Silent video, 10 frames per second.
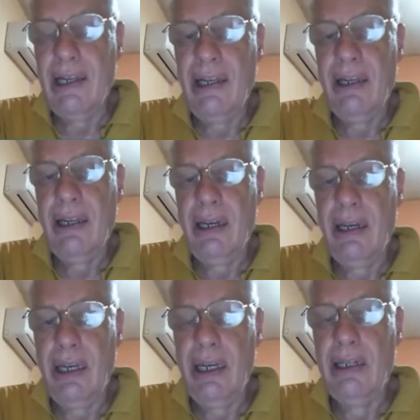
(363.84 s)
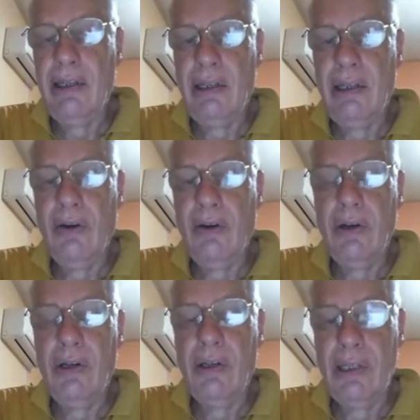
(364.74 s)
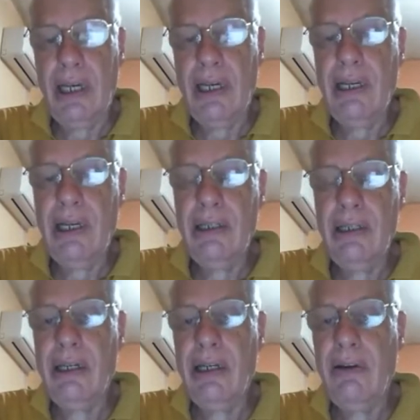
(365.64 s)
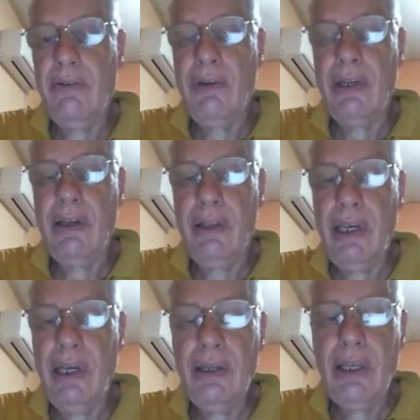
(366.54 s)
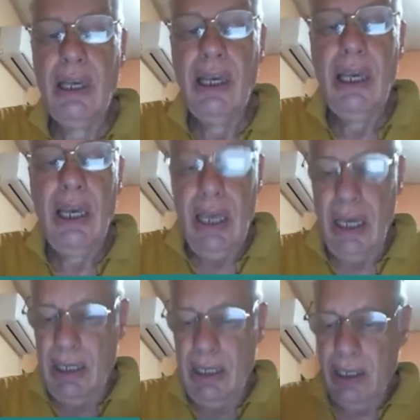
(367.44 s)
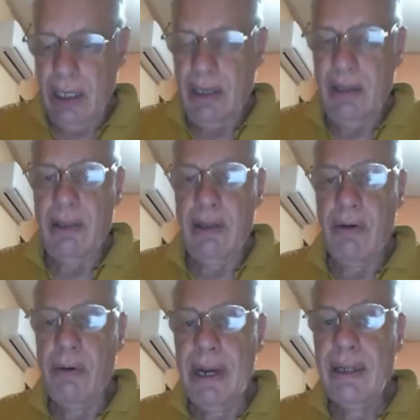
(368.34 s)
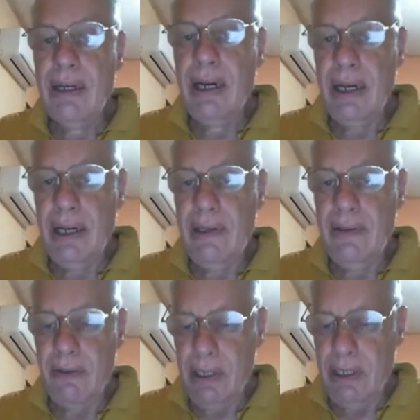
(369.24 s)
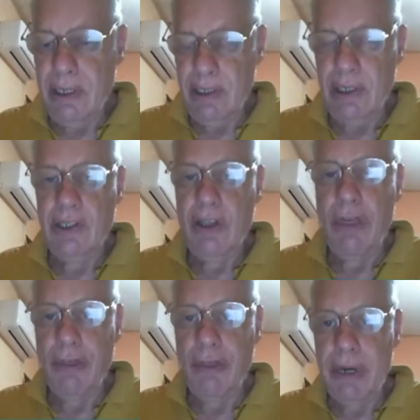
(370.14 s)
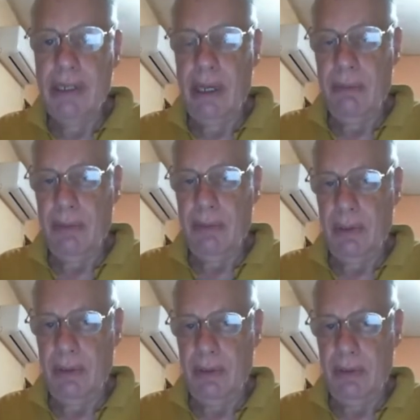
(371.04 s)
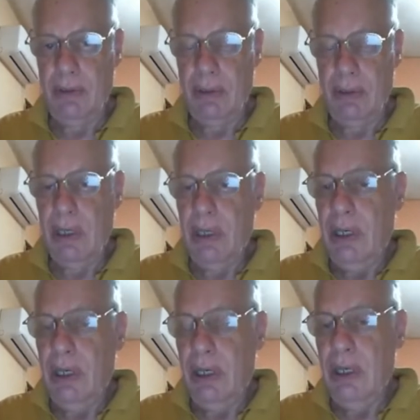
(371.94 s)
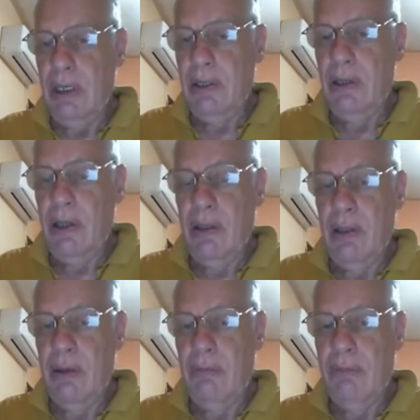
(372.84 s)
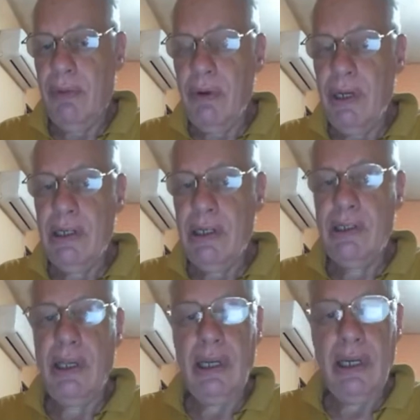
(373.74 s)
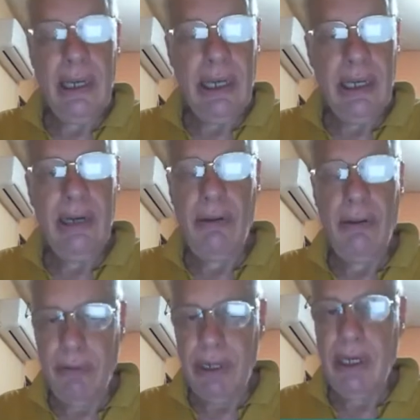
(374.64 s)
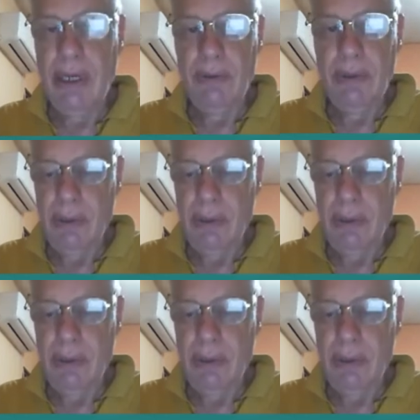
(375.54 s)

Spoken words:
an 8 long cycle of length 8, and take the red guys, the red edges, 3 times, and the blue edges again 3 times.